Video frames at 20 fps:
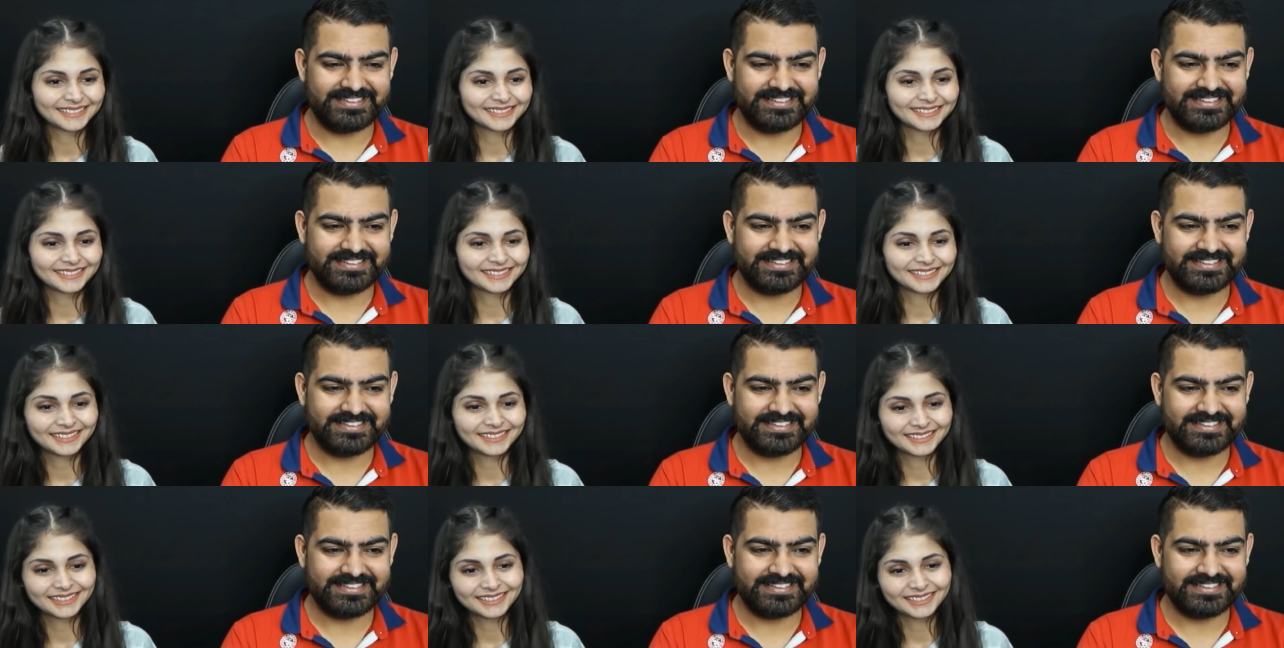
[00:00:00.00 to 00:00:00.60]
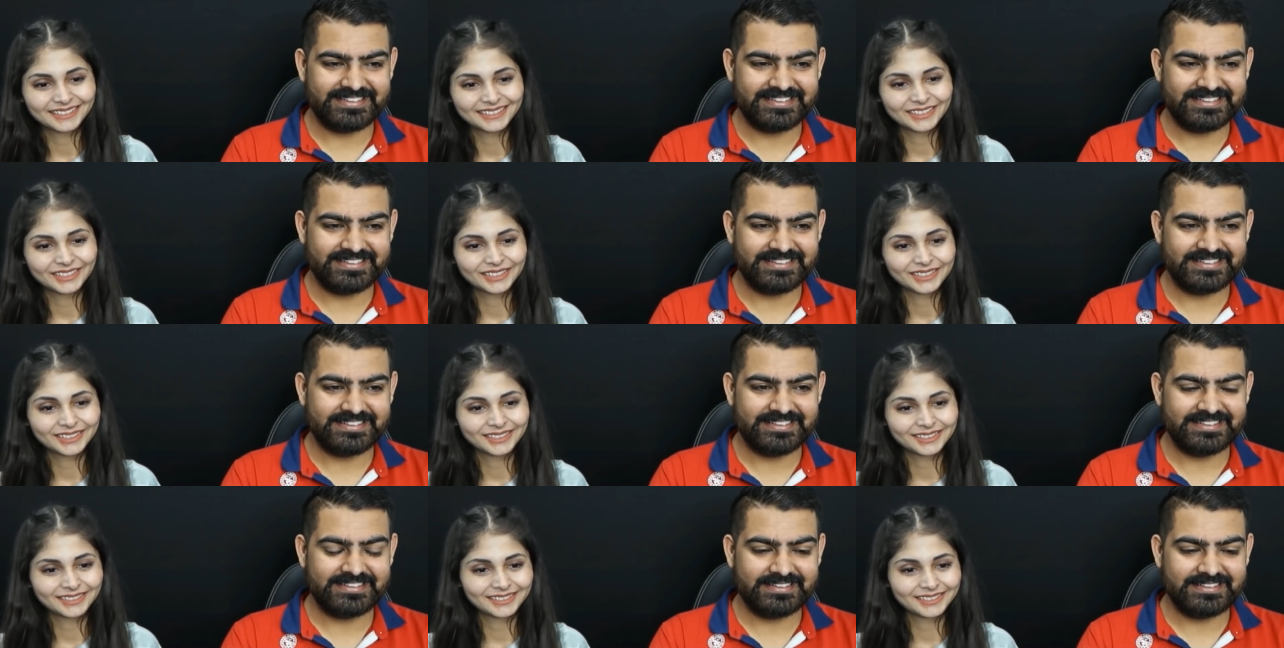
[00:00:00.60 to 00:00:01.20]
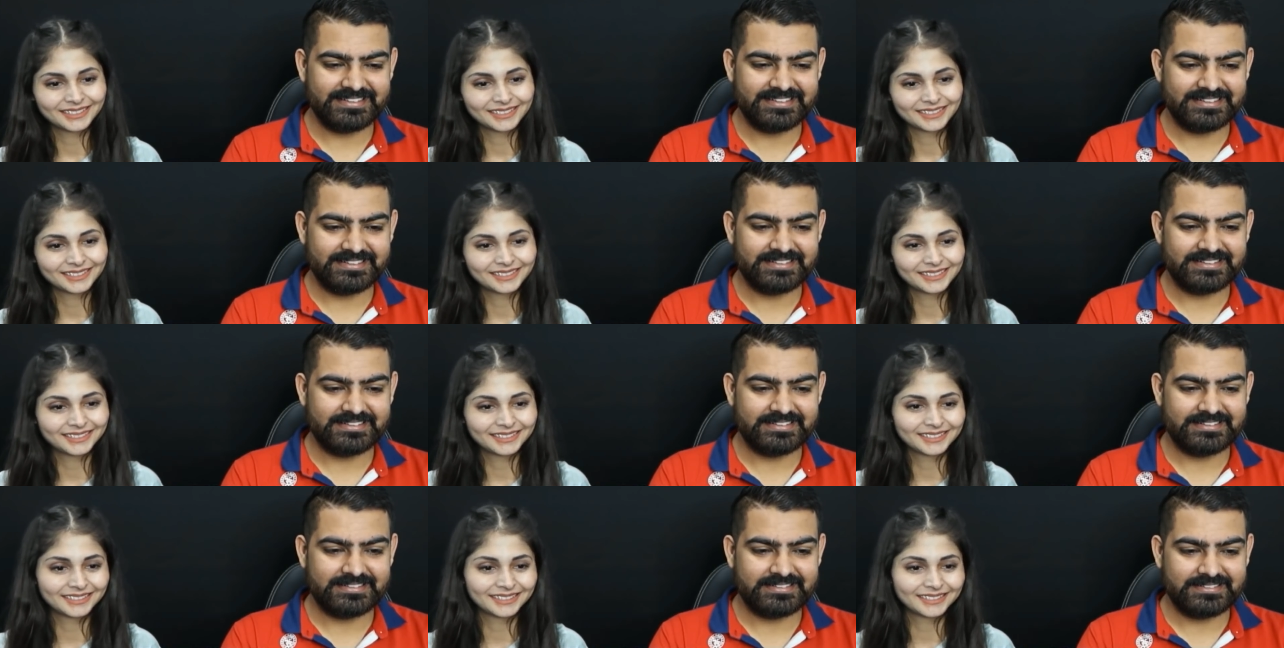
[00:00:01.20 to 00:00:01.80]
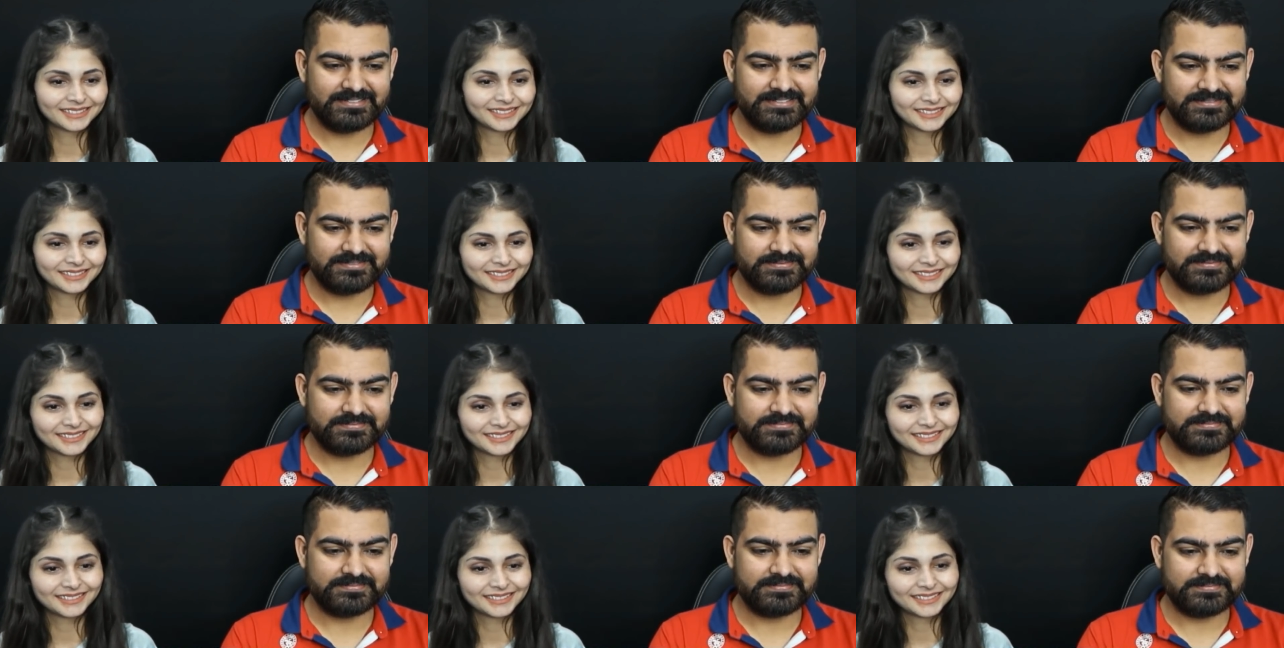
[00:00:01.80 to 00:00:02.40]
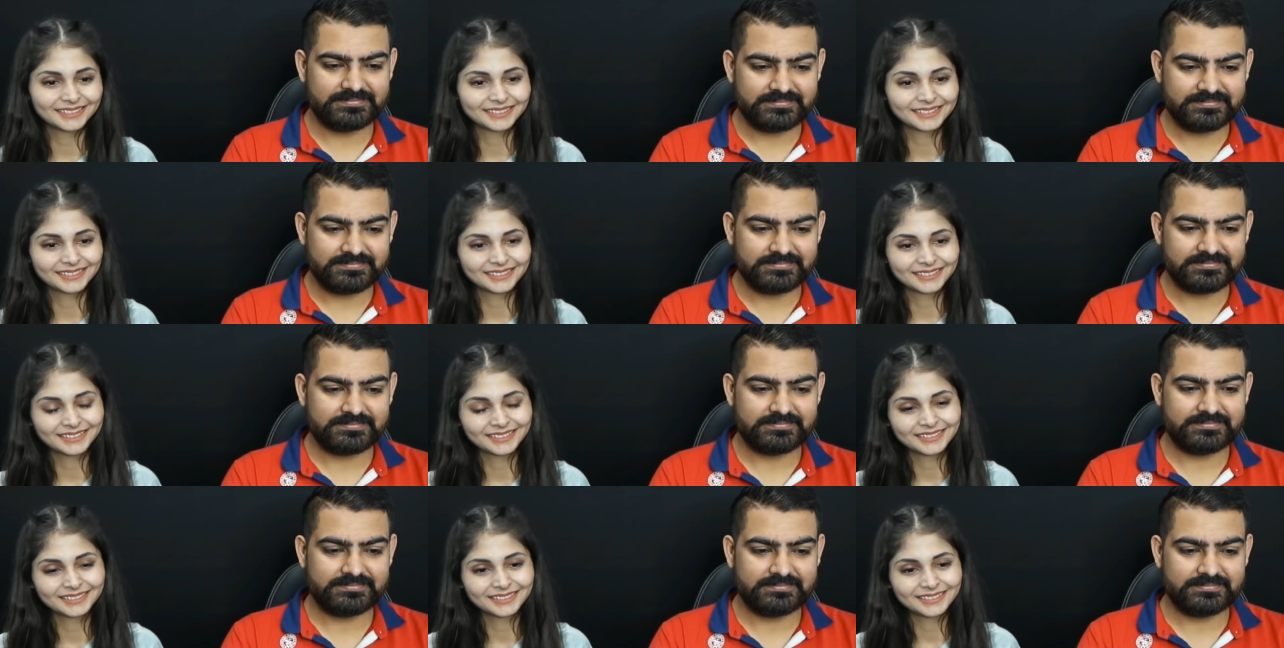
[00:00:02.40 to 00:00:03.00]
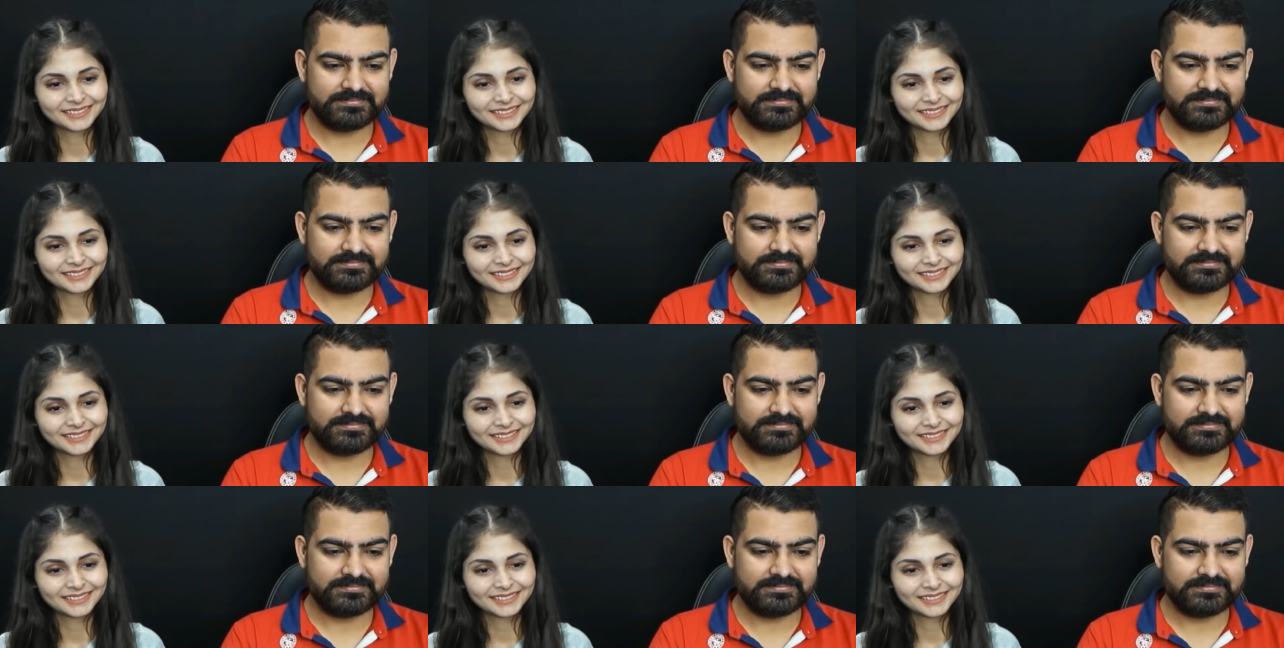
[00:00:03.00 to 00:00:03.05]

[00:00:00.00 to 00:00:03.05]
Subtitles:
Nothing is said.